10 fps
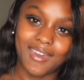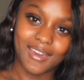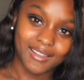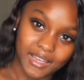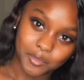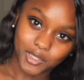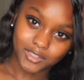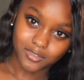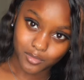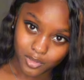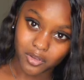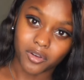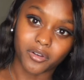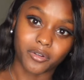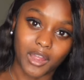I like me some
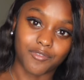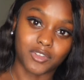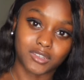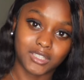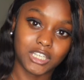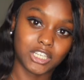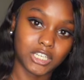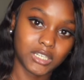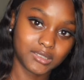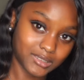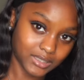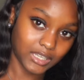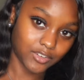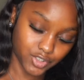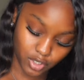long graphic tee
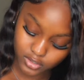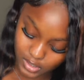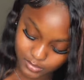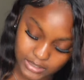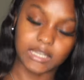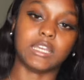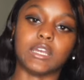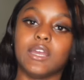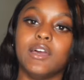sleeve shirts up to here.